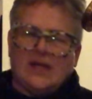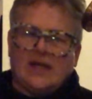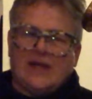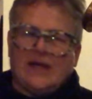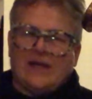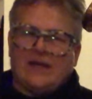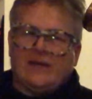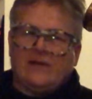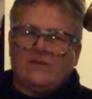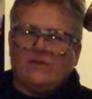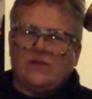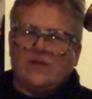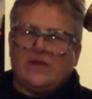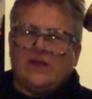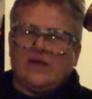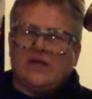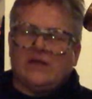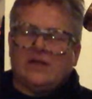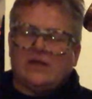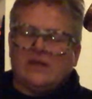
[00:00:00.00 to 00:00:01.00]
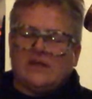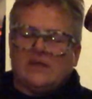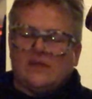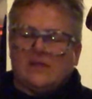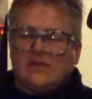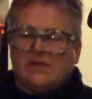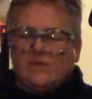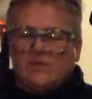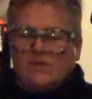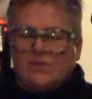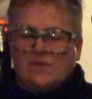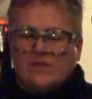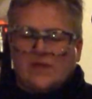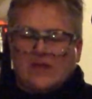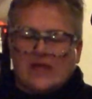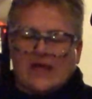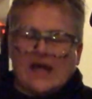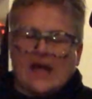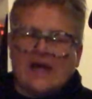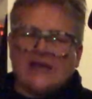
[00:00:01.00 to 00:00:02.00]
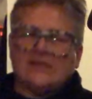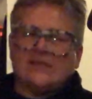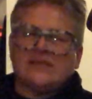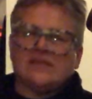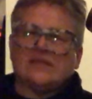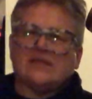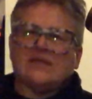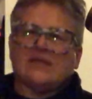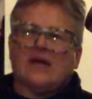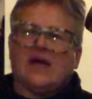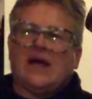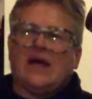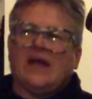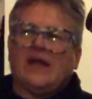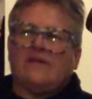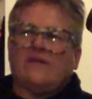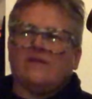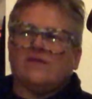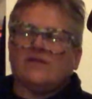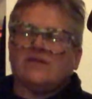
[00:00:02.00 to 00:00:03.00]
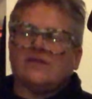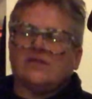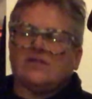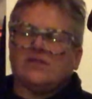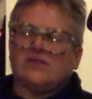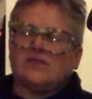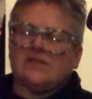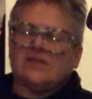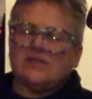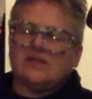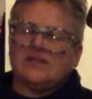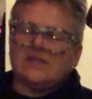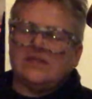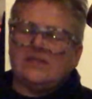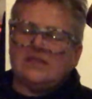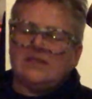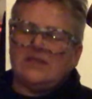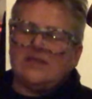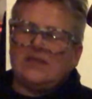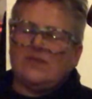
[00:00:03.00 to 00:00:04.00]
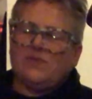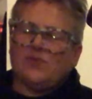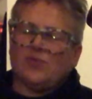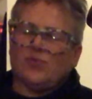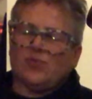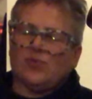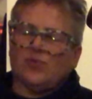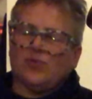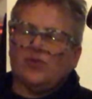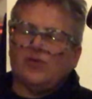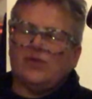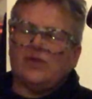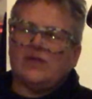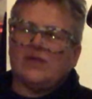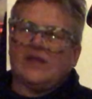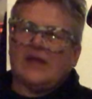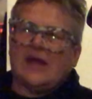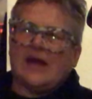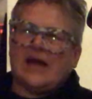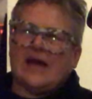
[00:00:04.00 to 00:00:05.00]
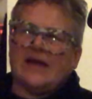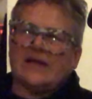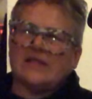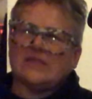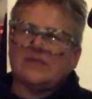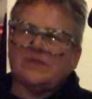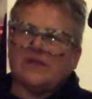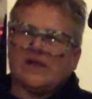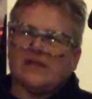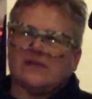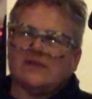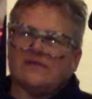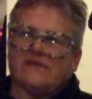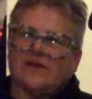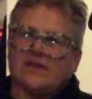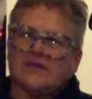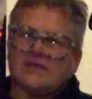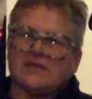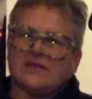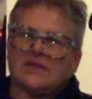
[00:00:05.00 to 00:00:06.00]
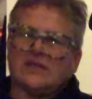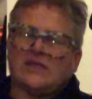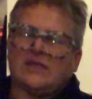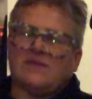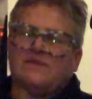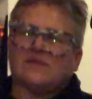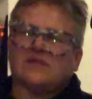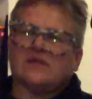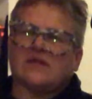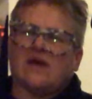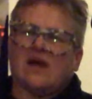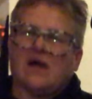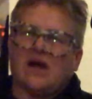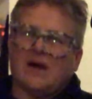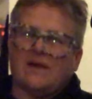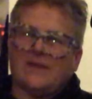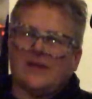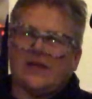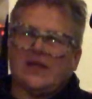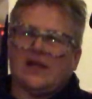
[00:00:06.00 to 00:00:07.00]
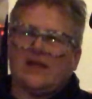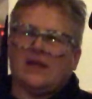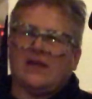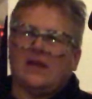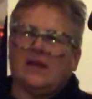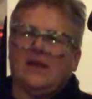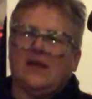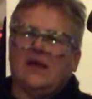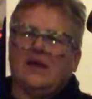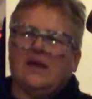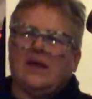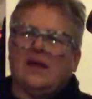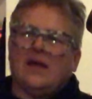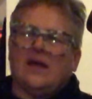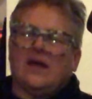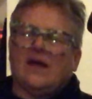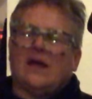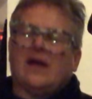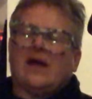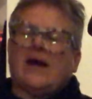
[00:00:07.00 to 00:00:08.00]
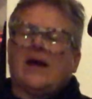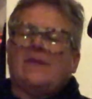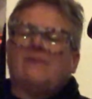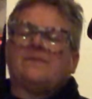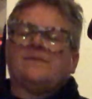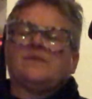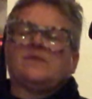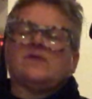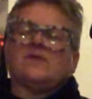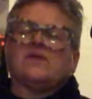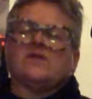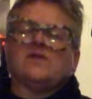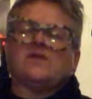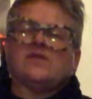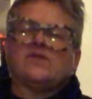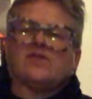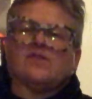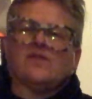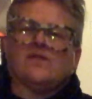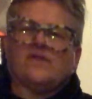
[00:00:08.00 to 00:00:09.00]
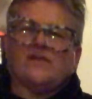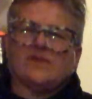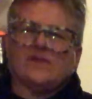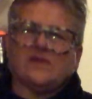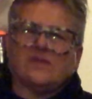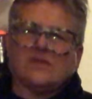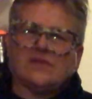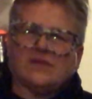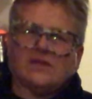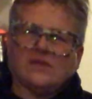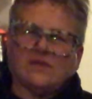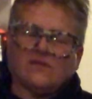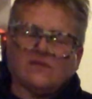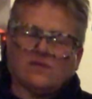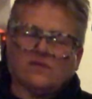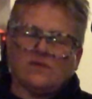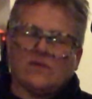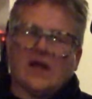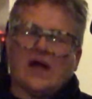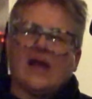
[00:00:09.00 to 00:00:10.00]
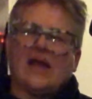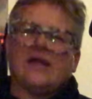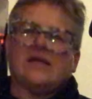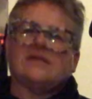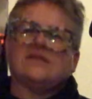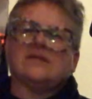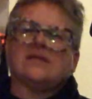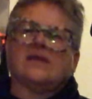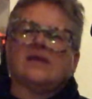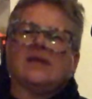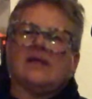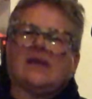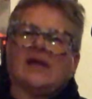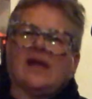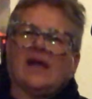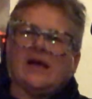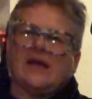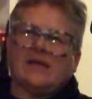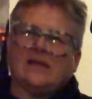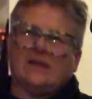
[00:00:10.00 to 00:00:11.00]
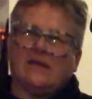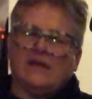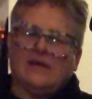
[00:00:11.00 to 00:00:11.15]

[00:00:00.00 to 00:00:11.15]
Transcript: and we get cast aside, there's just this deep-rooted aspect of us that keeps coming up to the surface, rising again.